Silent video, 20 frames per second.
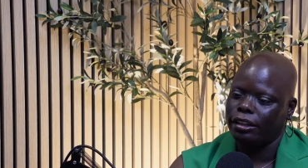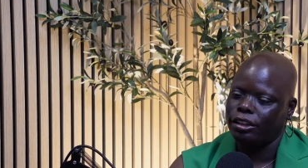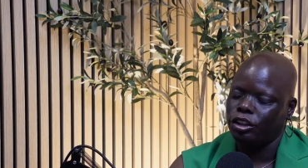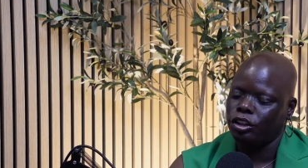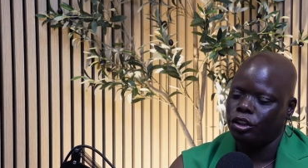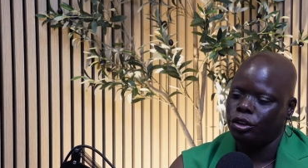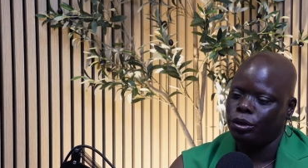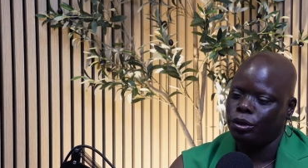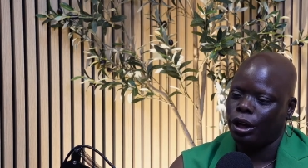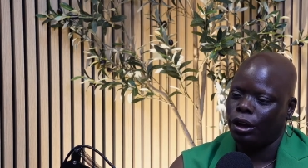
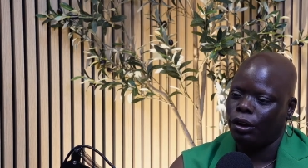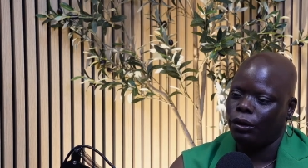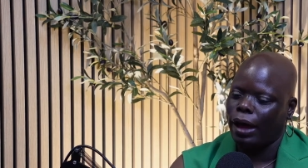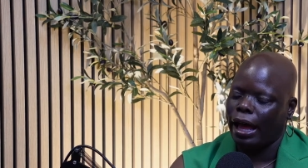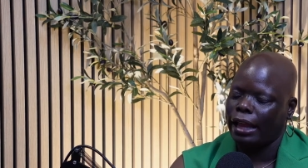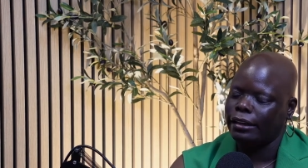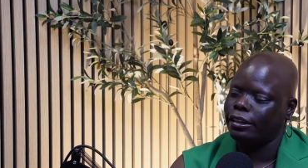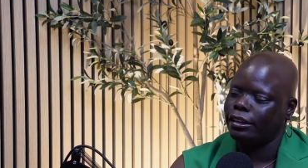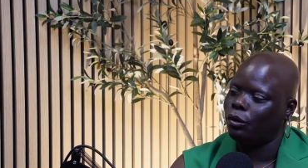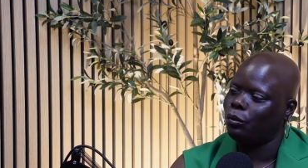
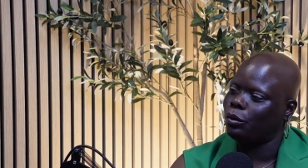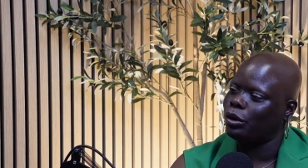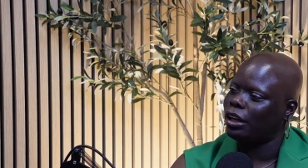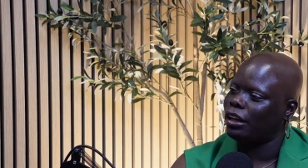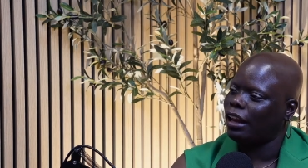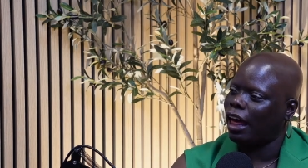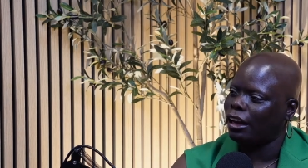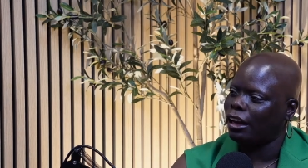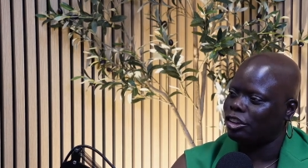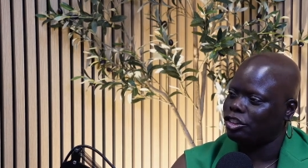dealt with a
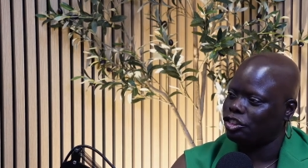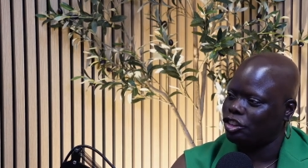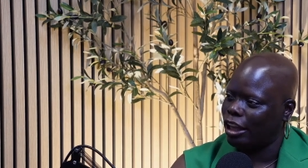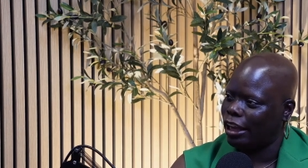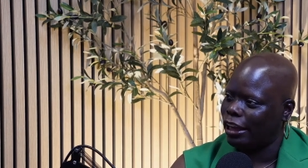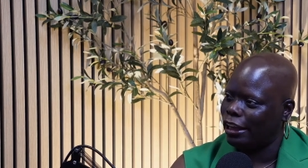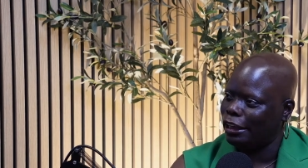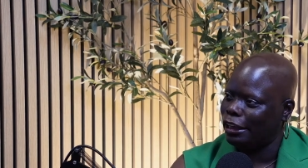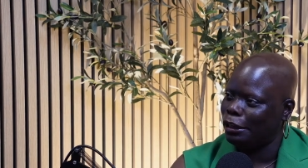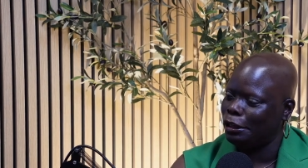lot of
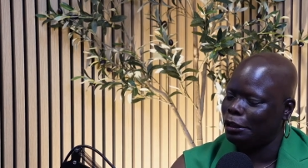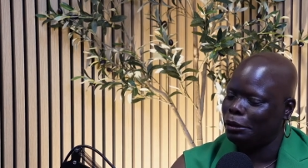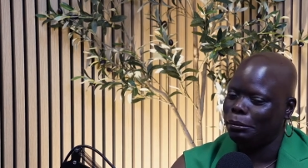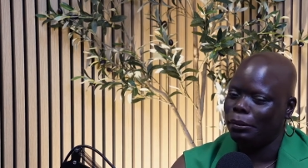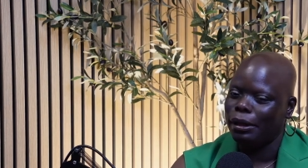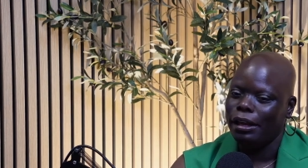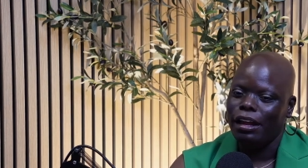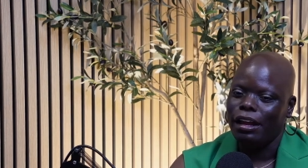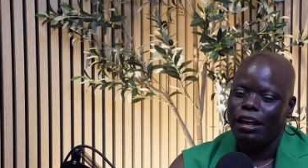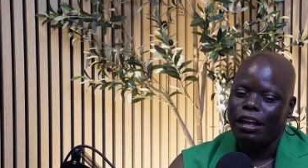
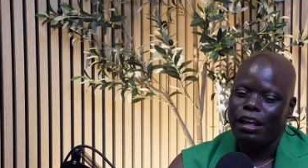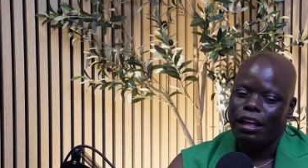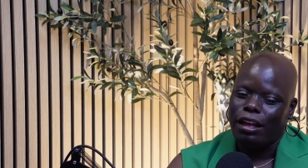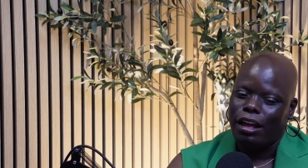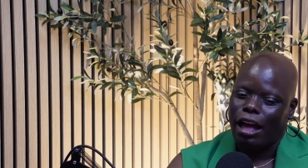shame.